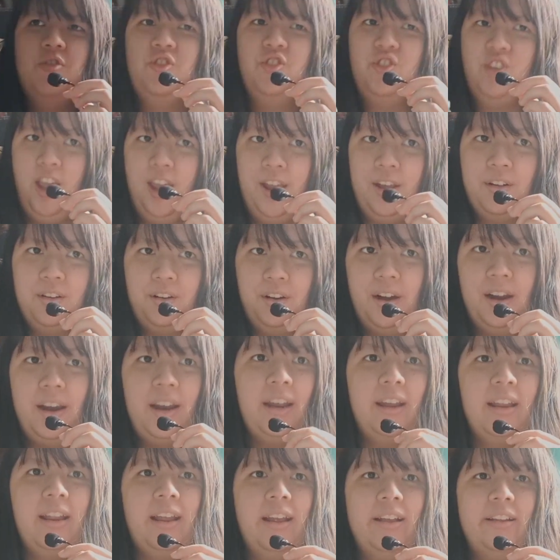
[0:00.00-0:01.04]
Jack,
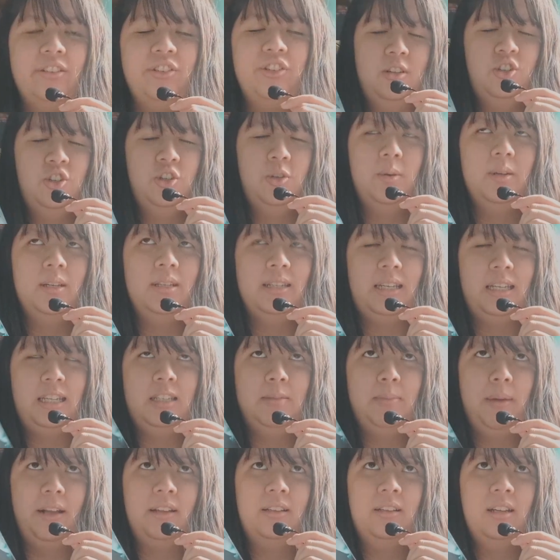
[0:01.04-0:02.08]
right? And she was
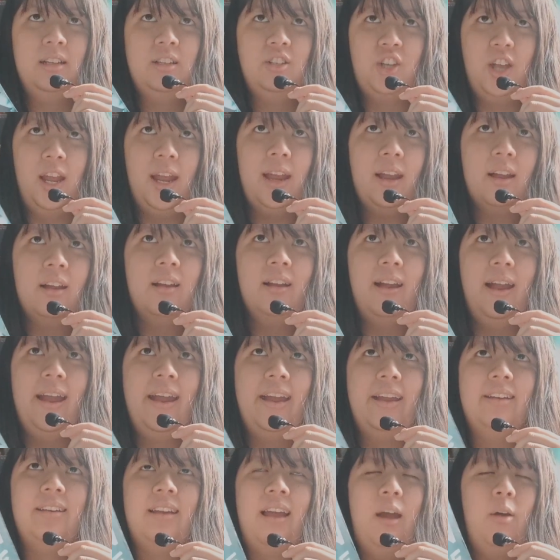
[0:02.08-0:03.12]
suspecting Jack,
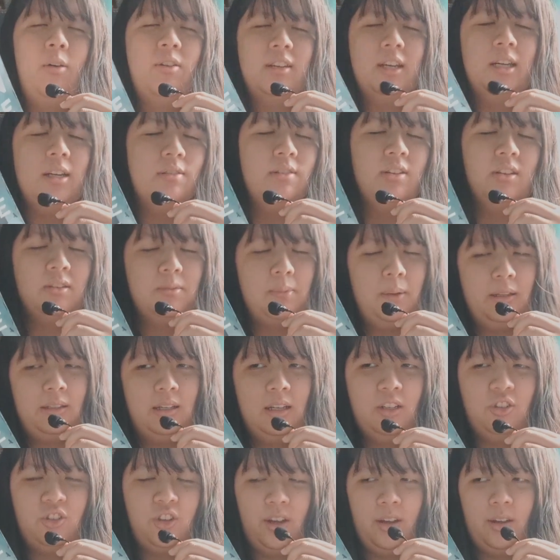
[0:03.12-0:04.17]
and I was kind of
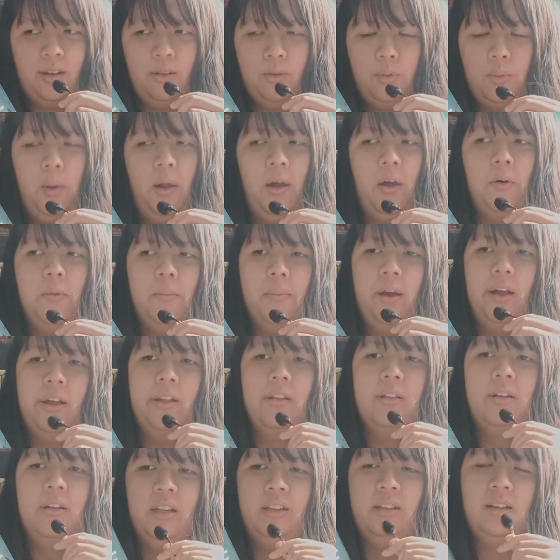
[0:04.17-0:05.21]
suspecting Jack as well, but
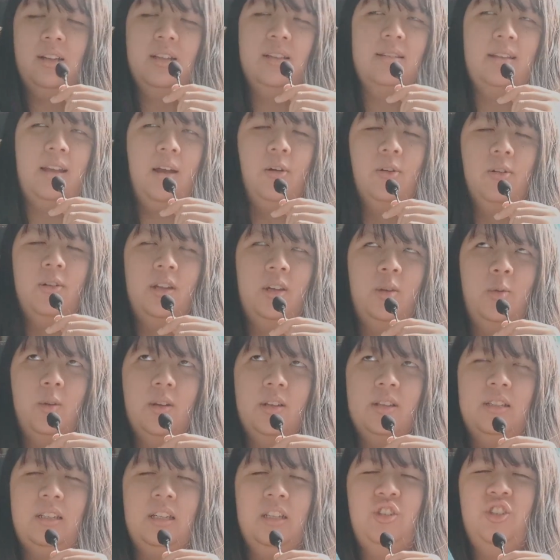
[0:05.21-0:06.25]
turns out it
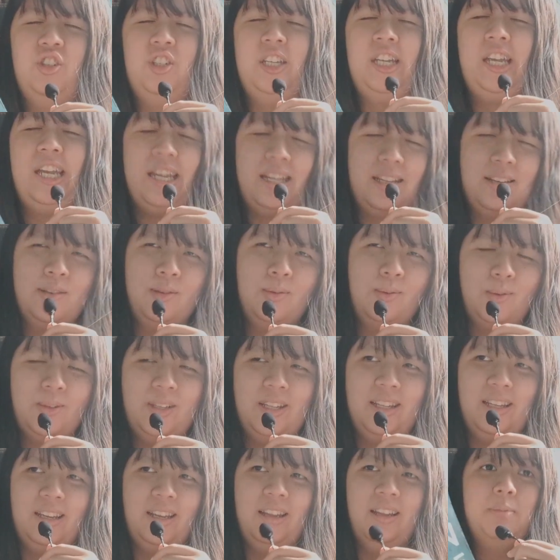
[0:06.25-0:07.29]
was the kids who
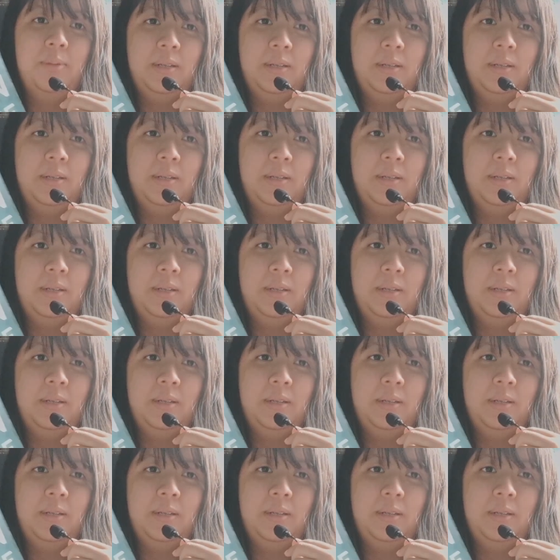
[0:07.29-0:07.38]
did it.